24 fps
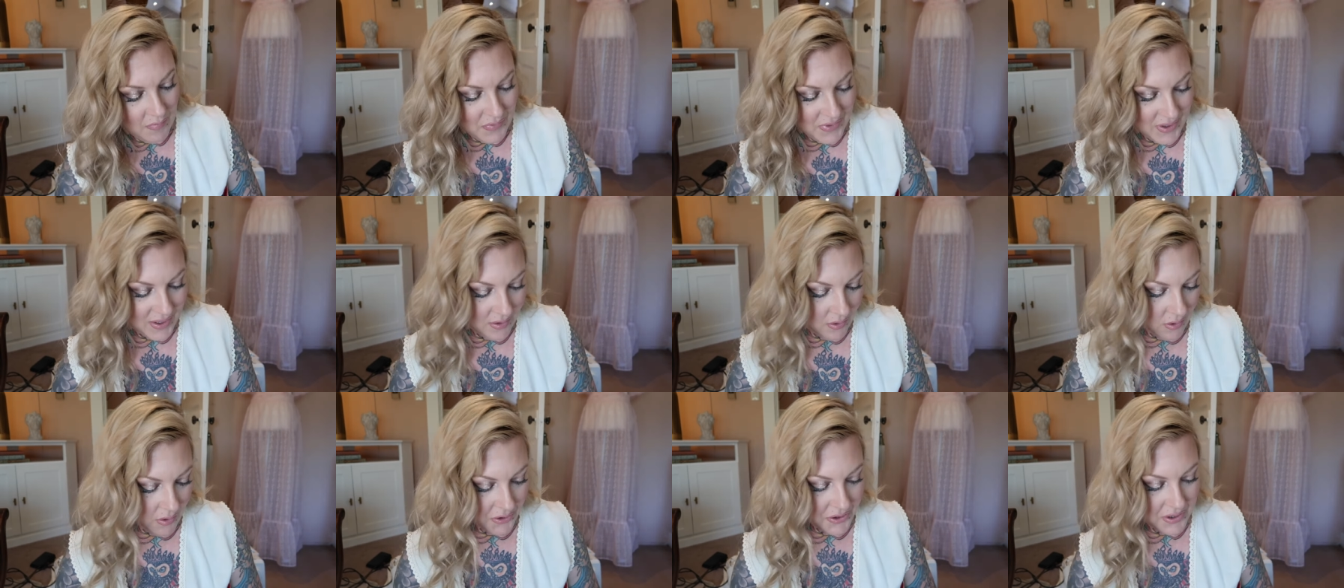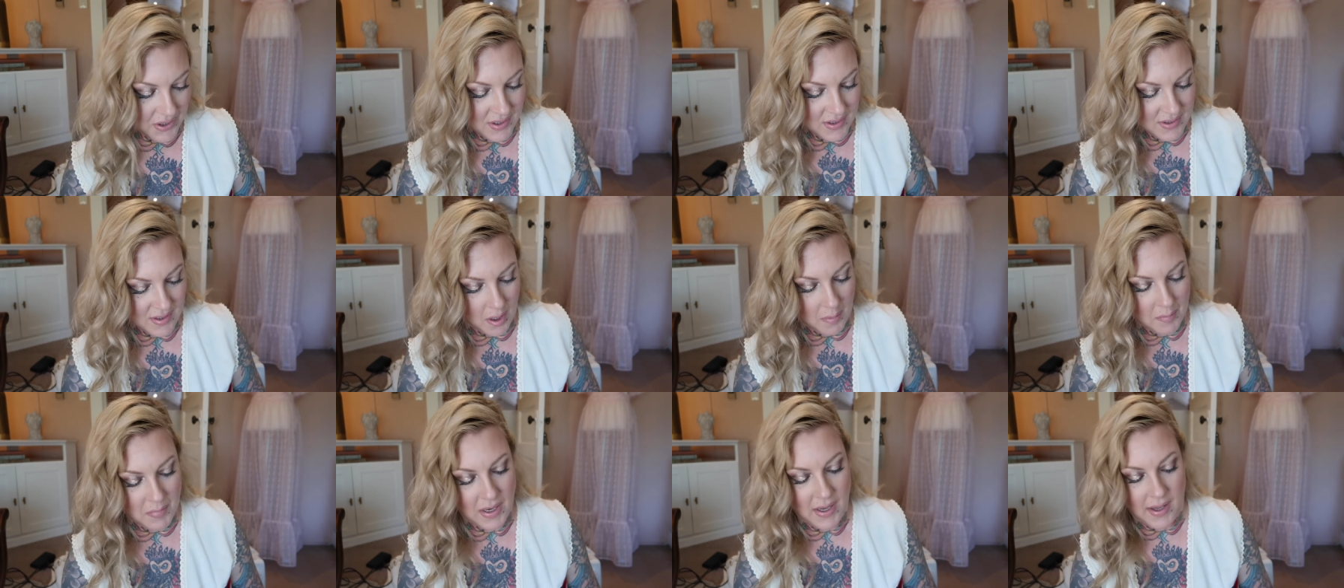it all to
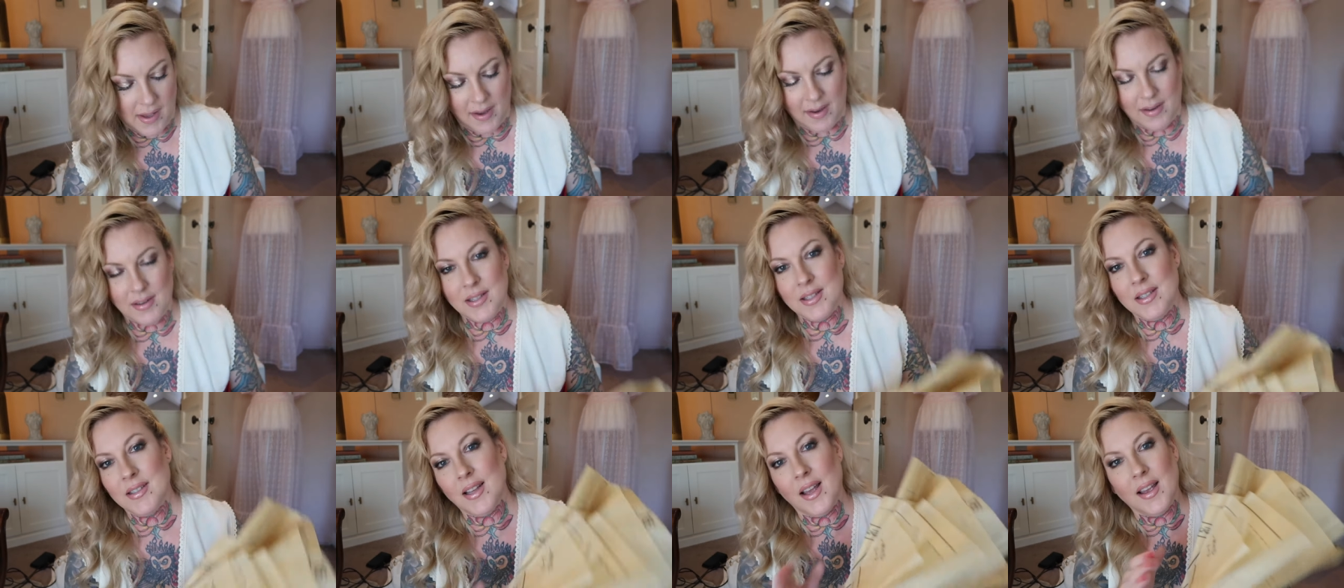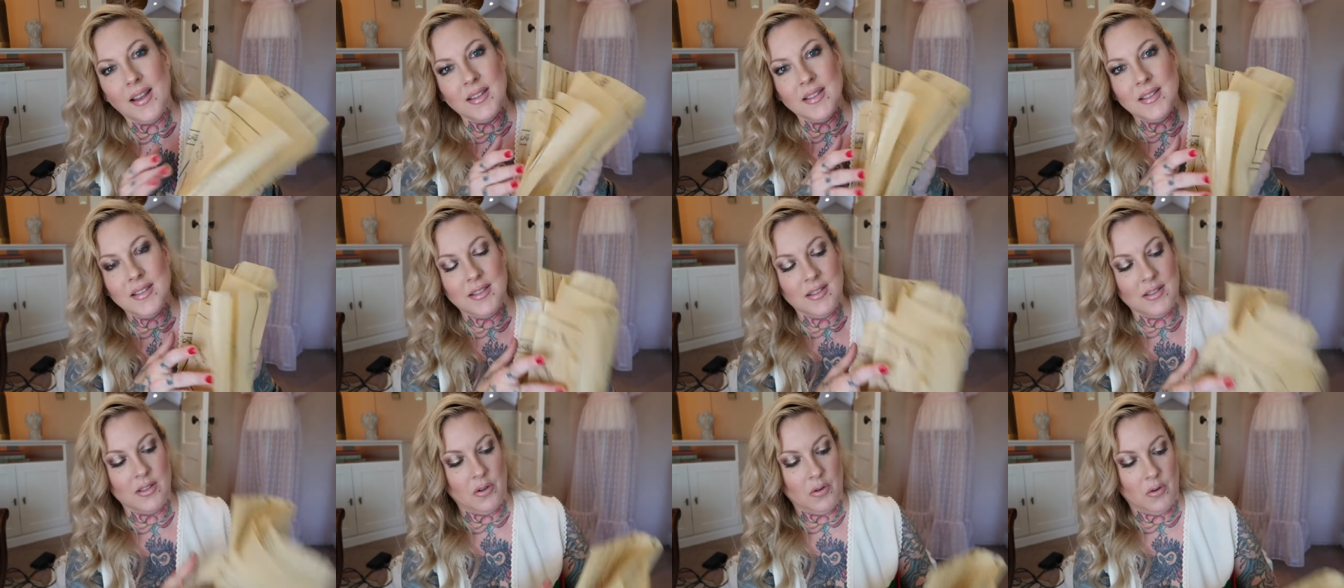stopped making sense.
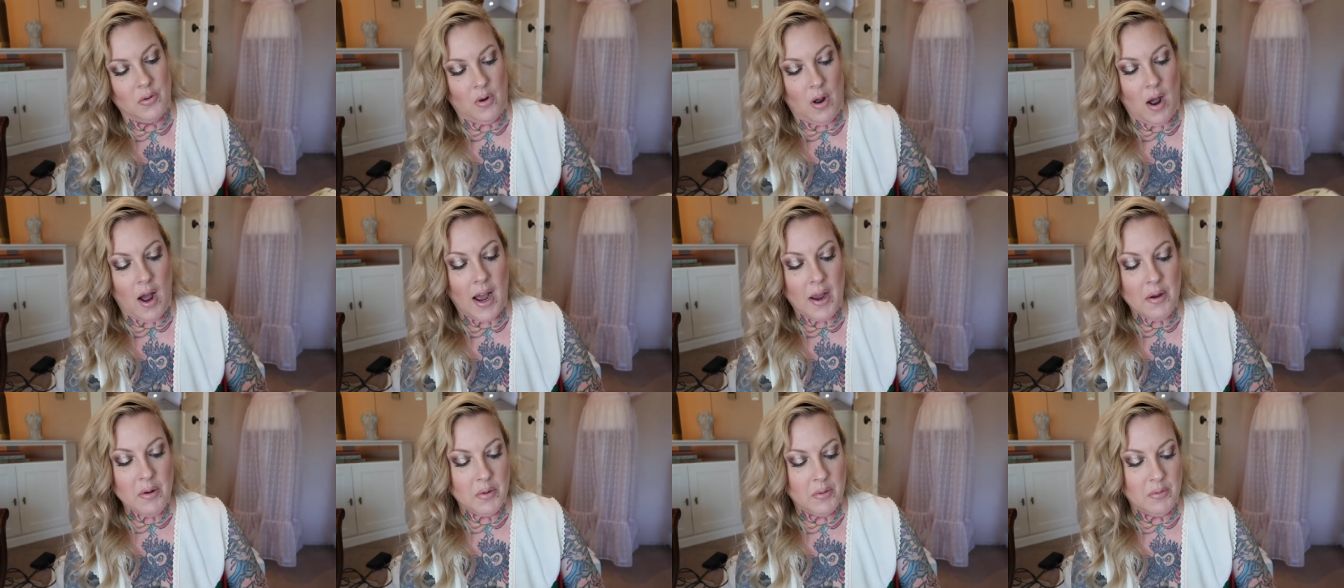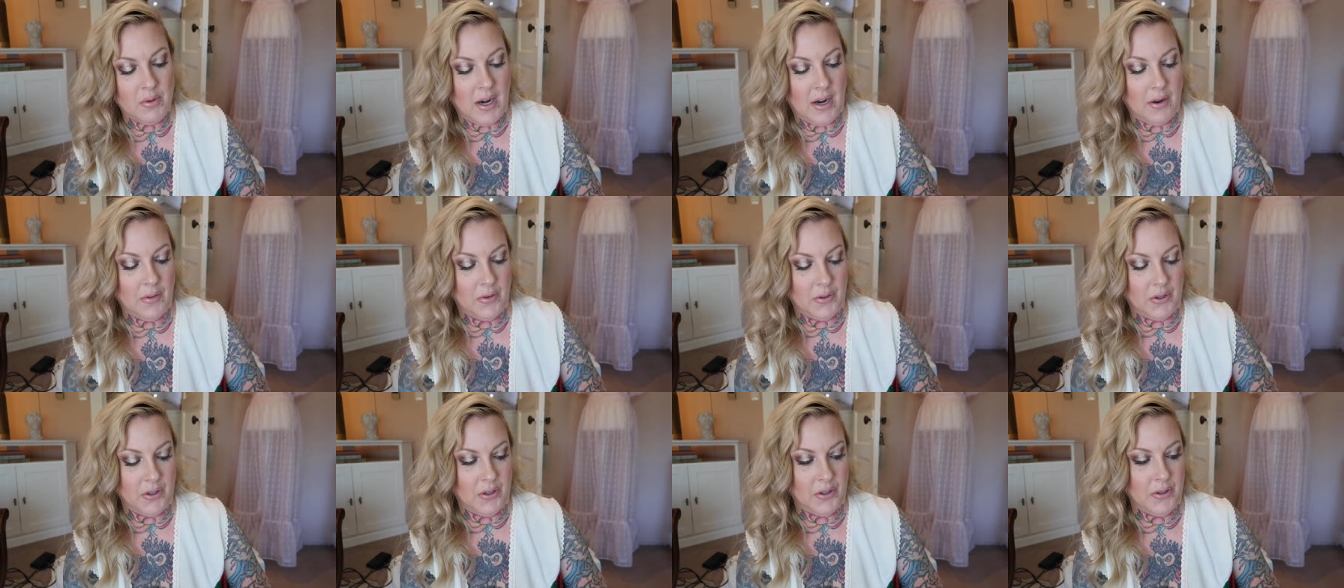So I would
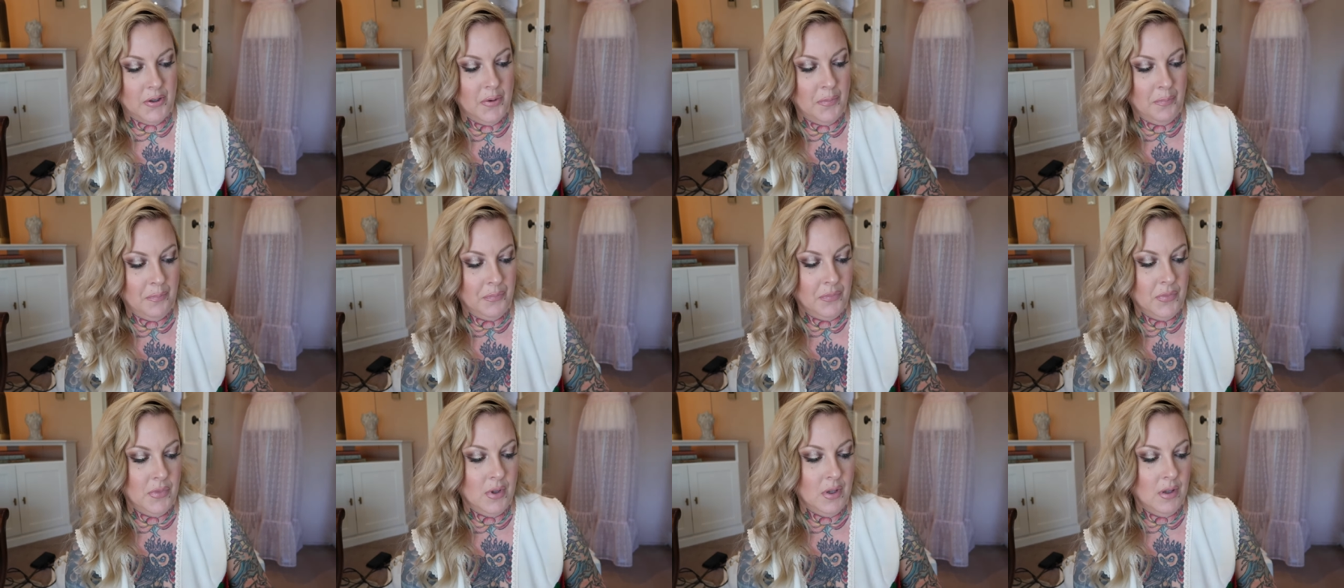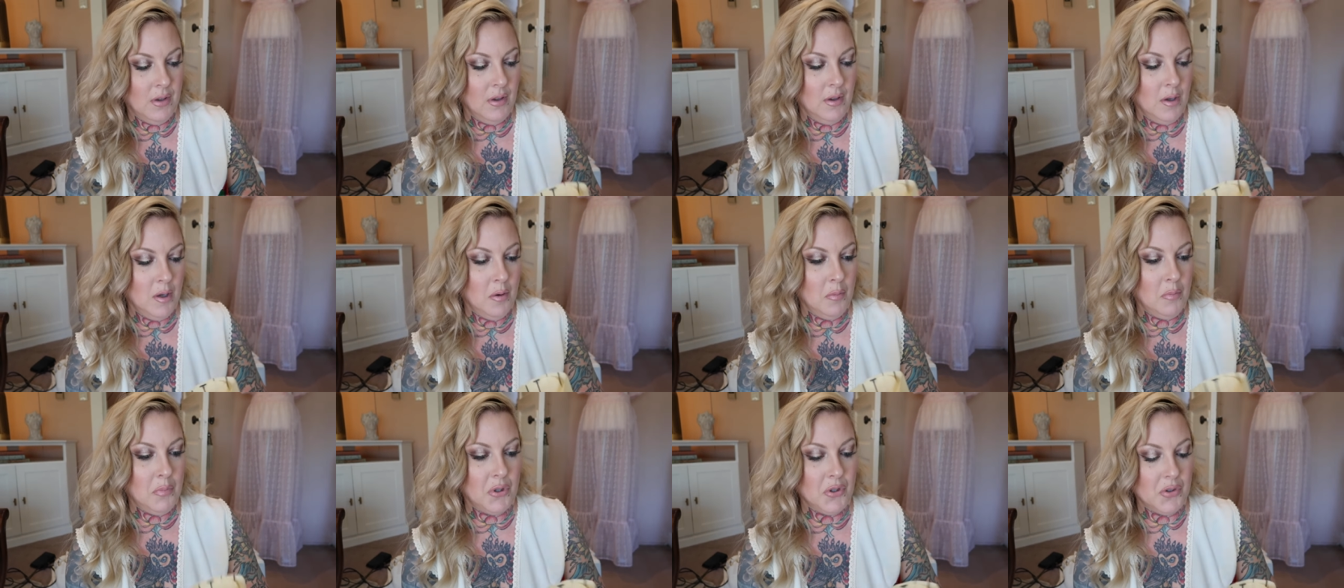rather
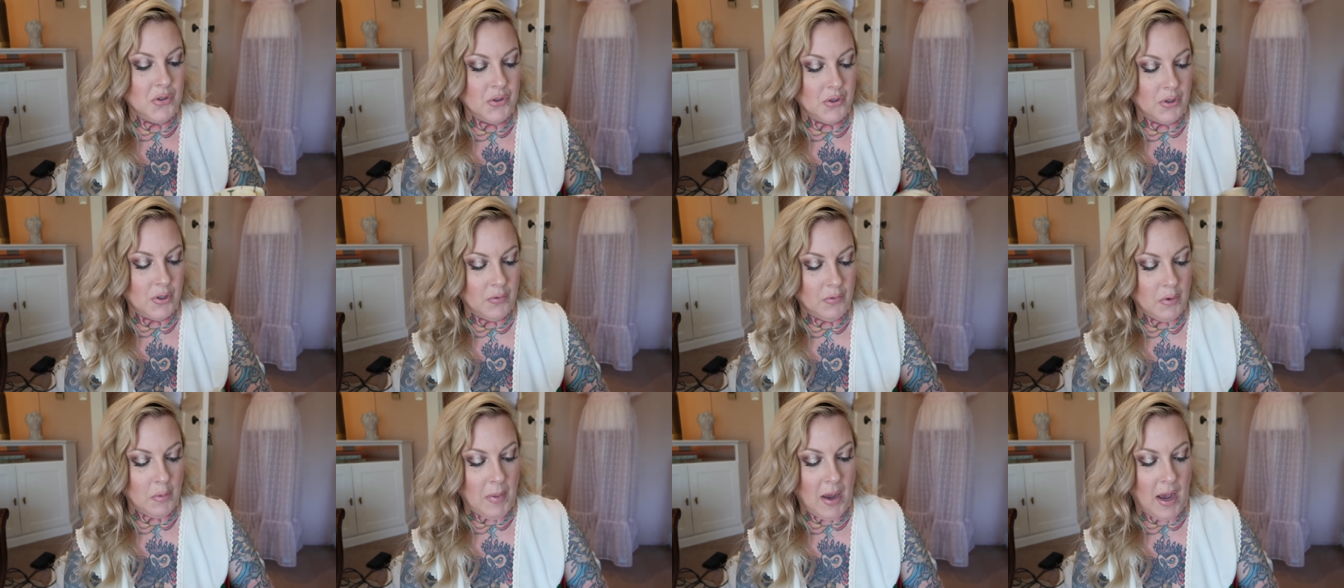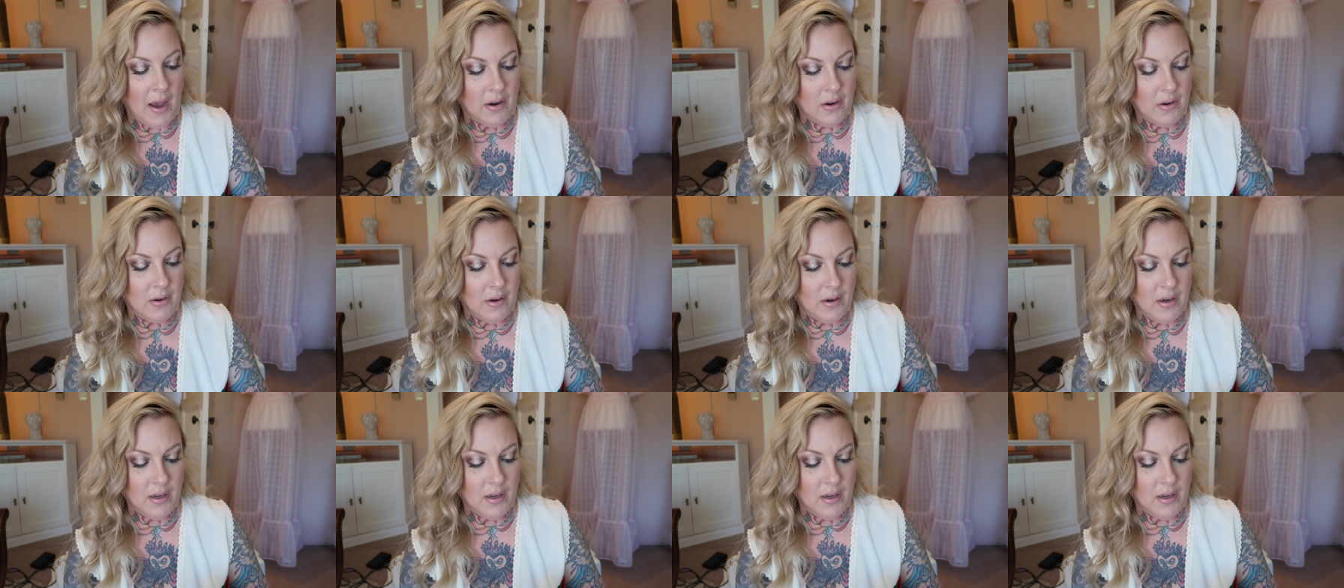preserve the pattern.